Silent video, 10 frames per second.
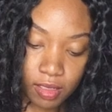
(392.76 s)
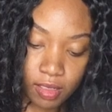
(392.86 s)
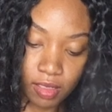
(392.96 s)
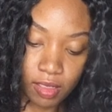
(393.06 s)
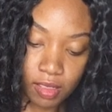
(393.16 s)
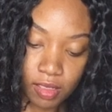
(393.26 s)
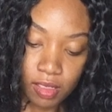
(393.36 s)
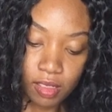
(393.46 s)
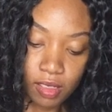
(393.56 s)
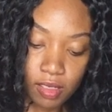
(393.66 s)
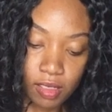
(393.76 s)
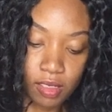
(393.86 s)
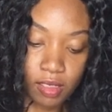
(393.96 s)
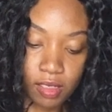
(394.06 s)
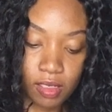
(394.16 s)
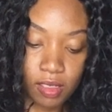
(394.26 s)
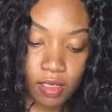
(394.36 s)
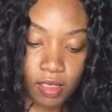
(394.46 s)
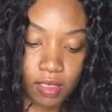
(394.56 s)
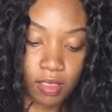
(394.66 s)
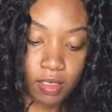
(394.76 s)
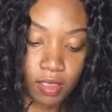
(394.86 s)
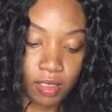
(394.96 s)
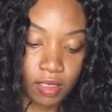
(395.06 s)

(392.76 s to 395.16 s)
(no one is talking)